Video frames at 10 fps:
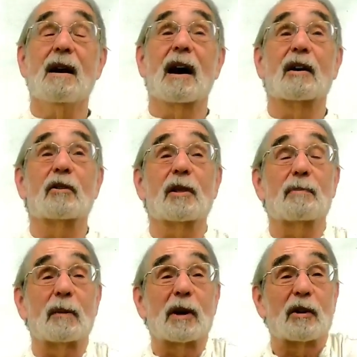We go
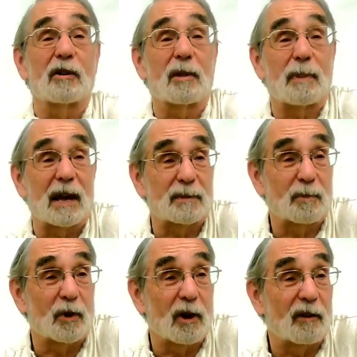to the
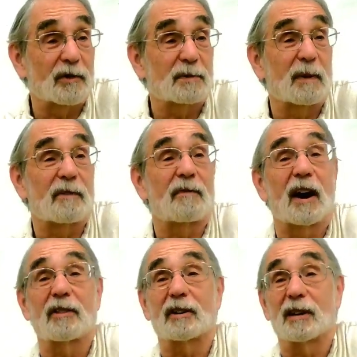passport office. My
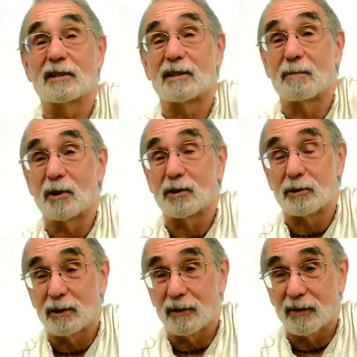father gets the birth
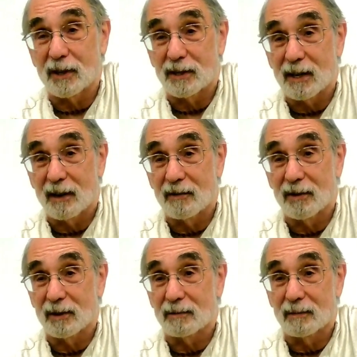certificates out
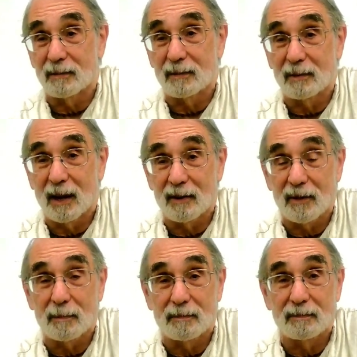of
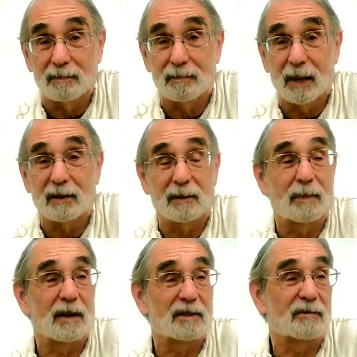the bank
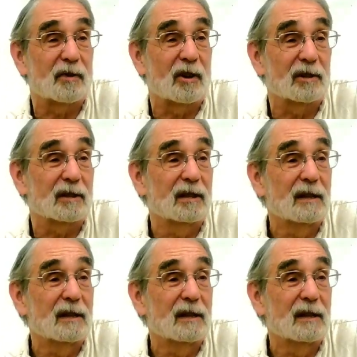deposit vault.